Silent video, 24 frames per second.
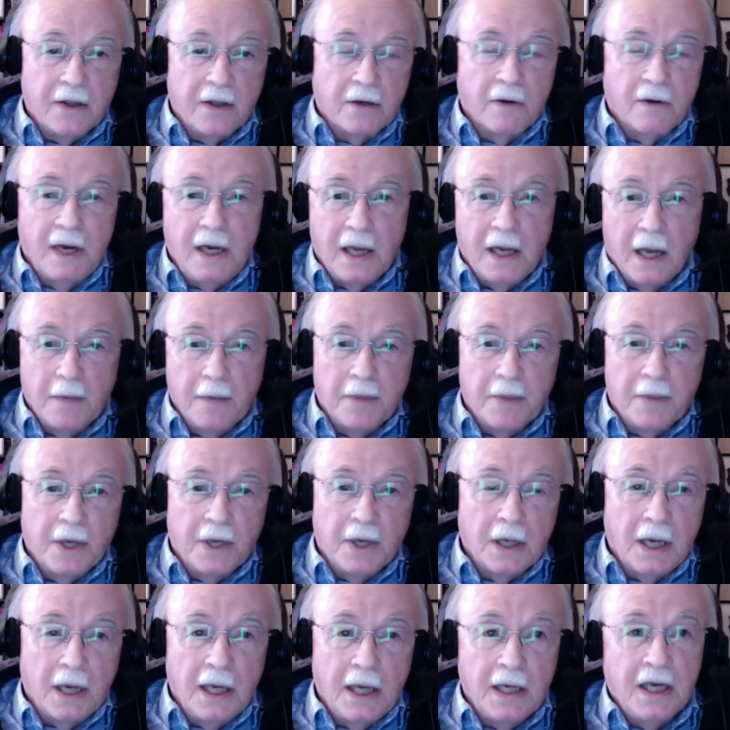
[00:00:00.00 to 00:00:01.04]
the great
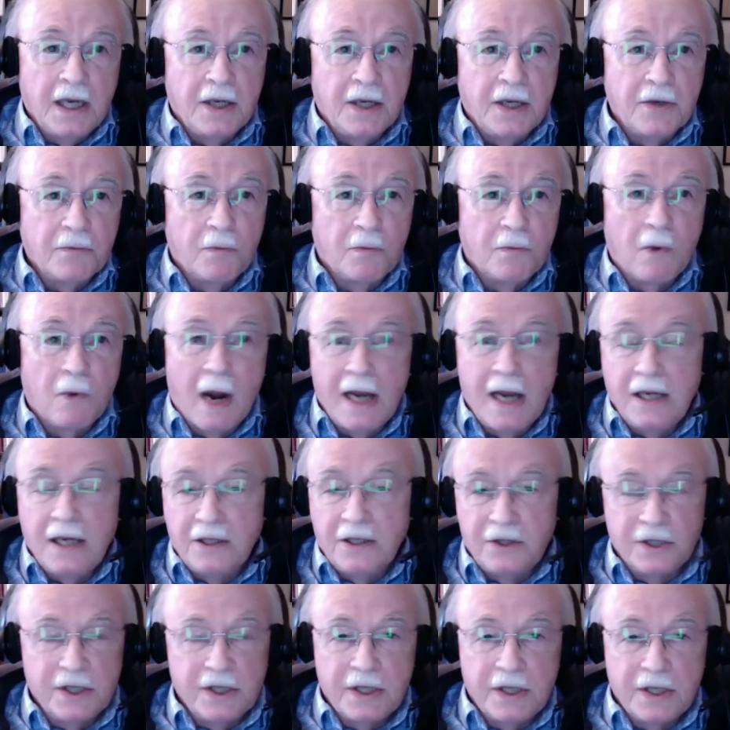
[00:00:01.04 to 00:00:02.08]
al-Bakalani, to write
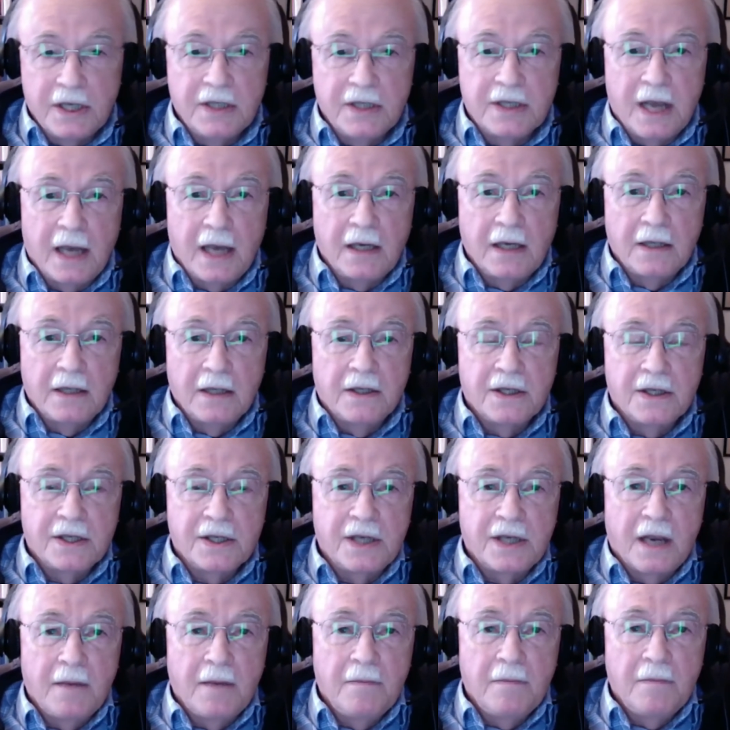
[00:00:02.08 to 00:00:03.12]
just exactly the
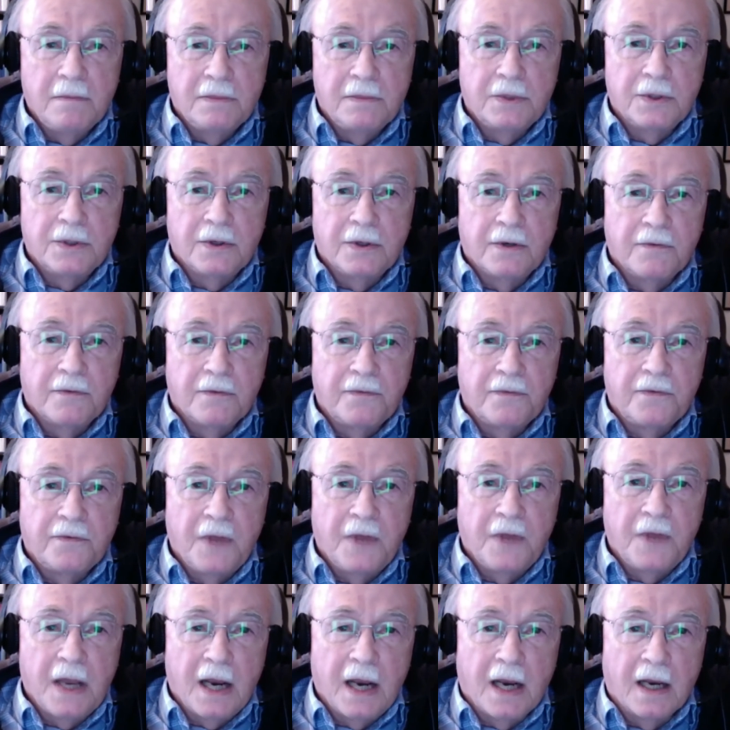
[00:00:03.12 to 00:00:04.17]
same sort of
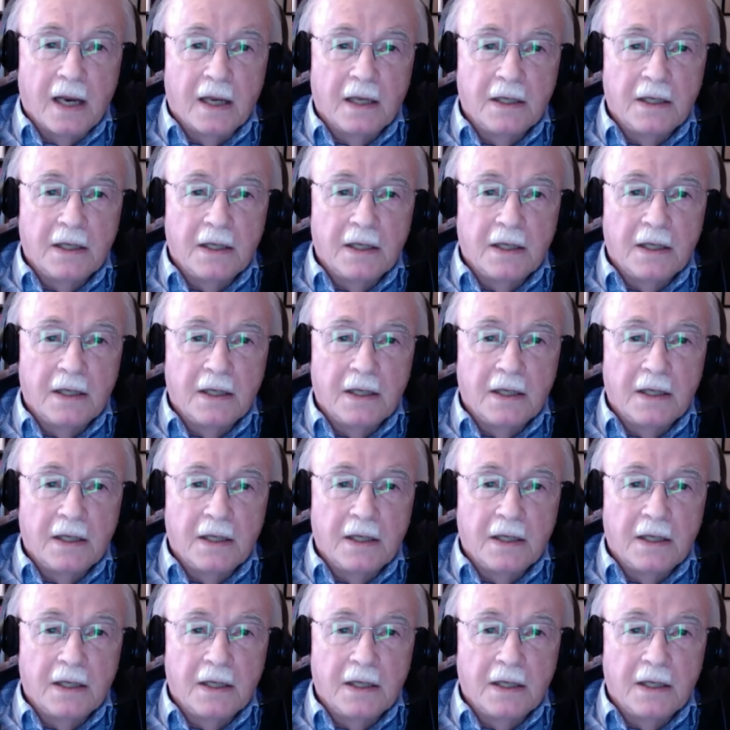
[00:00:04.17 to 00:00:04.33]
thing,